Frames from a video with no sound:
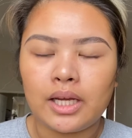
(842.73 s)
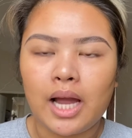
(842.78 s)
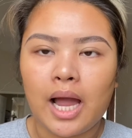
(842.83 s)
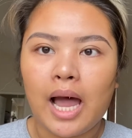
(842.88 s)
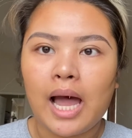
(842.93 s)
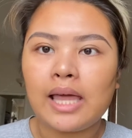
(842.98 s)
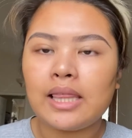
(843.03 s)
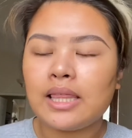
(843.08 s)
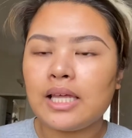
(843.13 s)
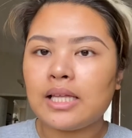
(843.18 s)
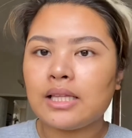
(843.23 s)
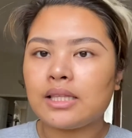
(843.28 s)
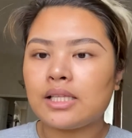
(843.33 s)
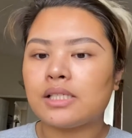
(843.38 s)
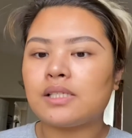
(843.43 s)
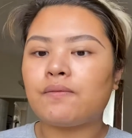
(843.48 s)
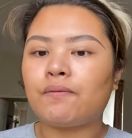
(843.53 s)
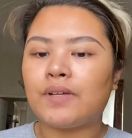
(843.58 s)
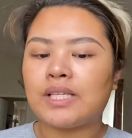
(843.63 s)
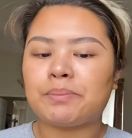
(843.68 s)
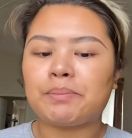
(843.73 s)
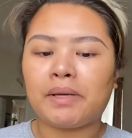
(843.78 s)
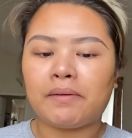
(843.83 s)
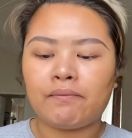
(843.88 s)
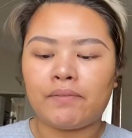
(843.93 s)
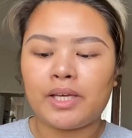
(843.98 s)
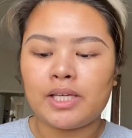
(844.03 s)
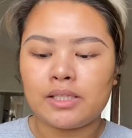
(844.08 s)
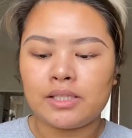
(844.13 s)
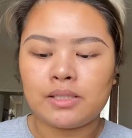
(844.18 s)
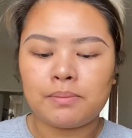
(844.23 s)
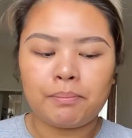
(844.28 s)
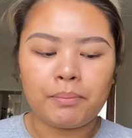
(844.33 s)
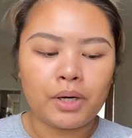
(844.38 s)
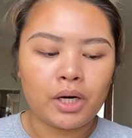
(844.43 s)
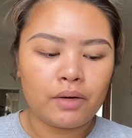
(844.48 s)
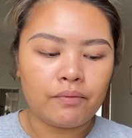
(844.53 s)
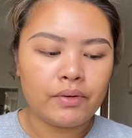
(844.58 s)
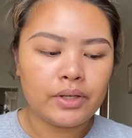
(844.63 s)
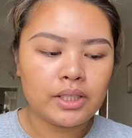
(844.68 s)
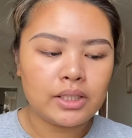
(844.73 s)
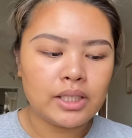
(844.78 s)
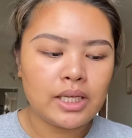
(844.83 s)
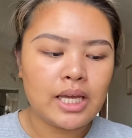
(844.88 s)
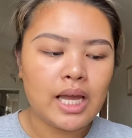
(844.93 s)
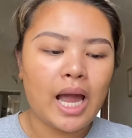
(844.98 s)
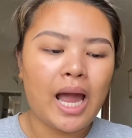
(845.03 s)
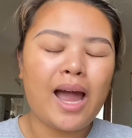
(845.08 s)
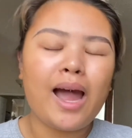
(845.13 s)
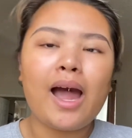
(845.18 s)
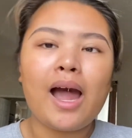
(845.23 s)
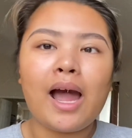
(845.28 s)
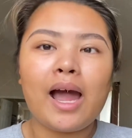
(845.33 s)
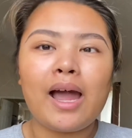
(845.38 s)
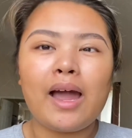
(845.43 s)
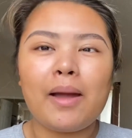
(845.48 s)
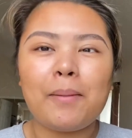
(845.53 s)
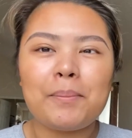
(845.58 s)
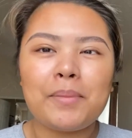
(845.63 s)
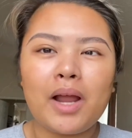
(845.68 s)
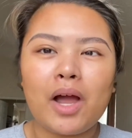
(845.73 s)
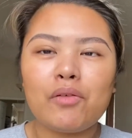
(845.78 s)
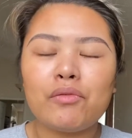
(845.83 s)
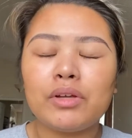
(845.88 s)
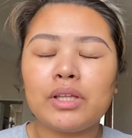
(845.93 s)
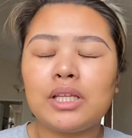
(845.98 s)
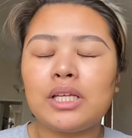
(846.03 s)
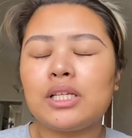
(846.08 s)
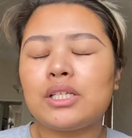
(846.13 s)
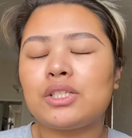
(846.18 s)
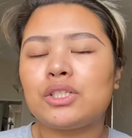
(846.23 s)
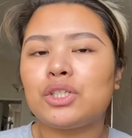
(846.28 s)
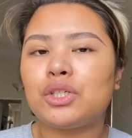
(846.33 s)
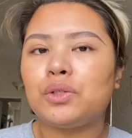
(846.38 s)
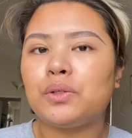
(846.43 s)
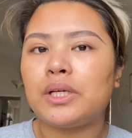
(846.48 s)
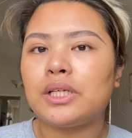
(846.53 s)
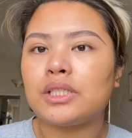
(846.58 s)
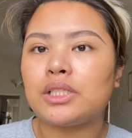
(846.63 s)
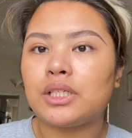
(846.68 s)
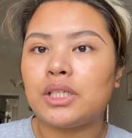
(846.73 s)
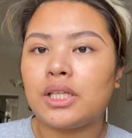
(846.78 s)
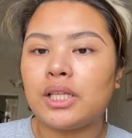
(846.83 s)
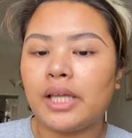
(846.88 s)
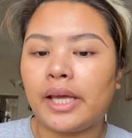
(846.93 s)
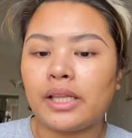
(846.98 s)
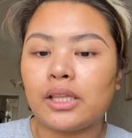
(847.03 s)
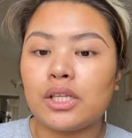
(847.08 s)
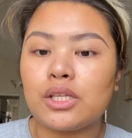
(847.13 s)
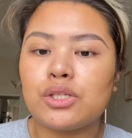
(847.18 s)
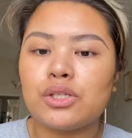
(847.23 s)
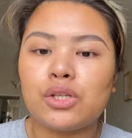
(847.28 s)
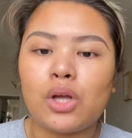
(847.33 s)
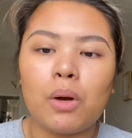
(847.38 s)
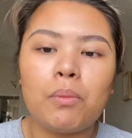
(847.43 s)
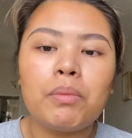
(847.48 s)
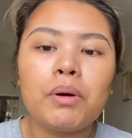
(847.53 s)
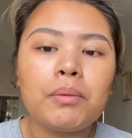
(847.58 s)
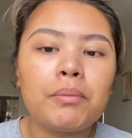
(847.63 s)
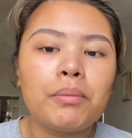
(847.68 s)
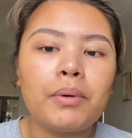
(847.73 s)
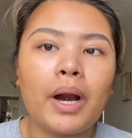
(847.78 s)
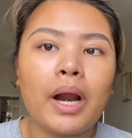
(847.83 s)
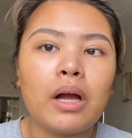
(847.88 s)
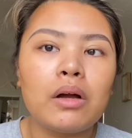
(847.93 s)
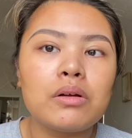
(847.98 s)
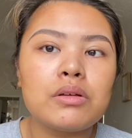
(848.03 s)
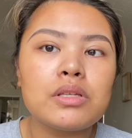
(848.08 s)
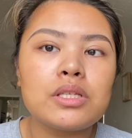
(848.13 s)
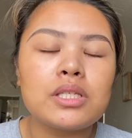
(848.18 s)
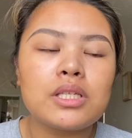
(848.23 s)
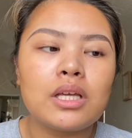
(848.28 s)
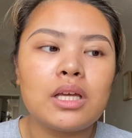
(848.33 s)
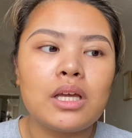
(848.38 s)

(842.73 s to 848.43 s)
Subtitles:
I think this fits my face perfectly. I'm not really too into the soap brows.